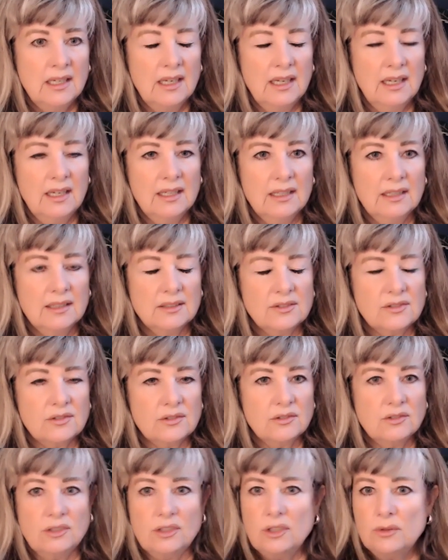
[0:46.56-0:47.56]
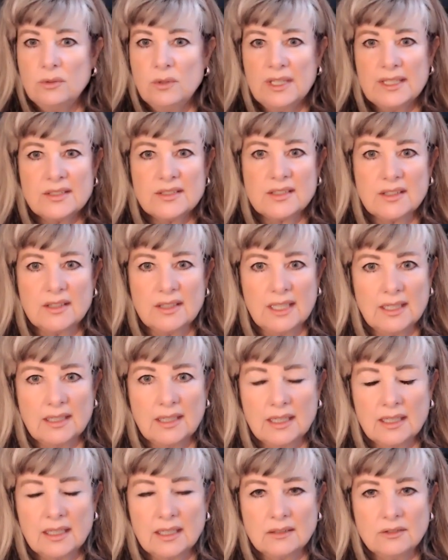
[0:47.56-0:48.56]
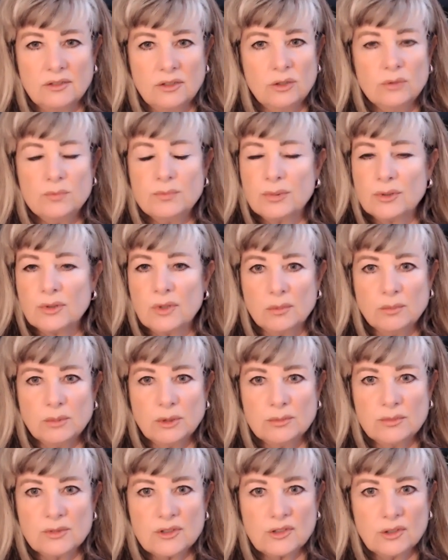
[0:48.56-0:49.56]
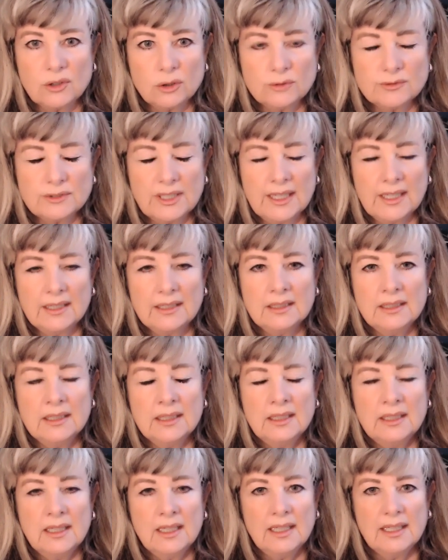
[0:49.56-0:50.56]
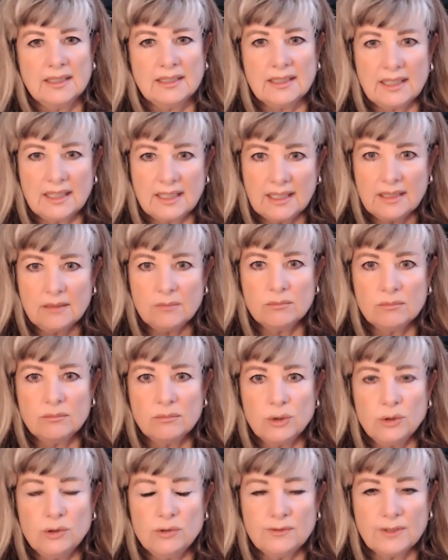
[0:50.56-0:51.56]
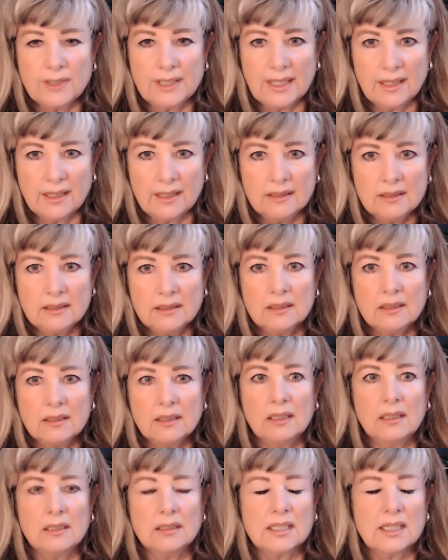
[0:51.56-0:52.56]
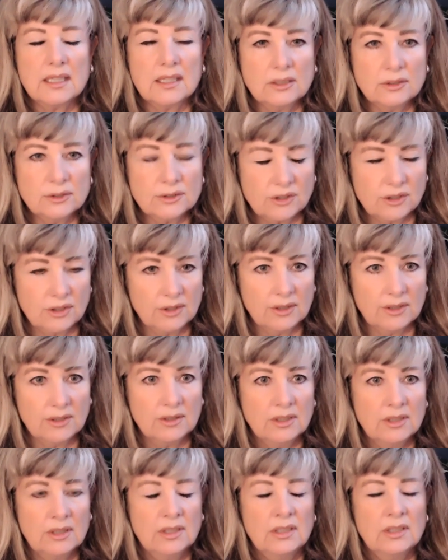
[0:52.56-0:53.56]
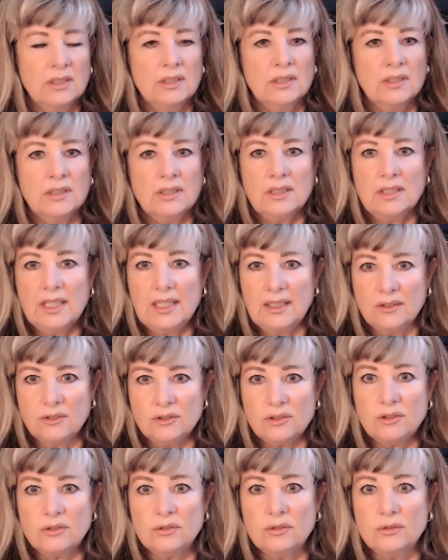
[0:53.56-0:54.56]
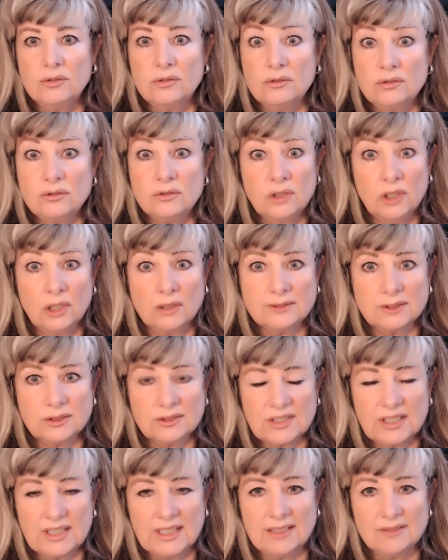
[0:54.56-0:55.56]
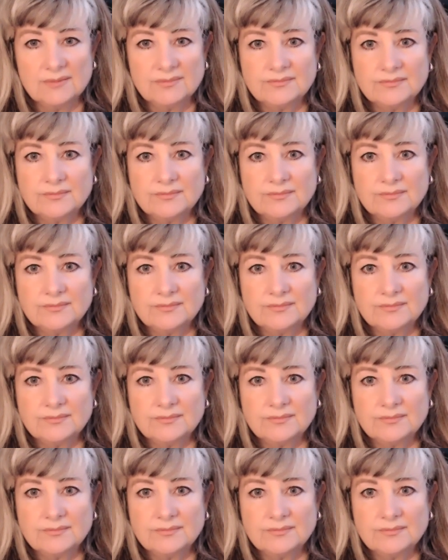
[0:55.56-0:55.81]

and new aesthetic, new problem solving, and keep moving our culture into novelty?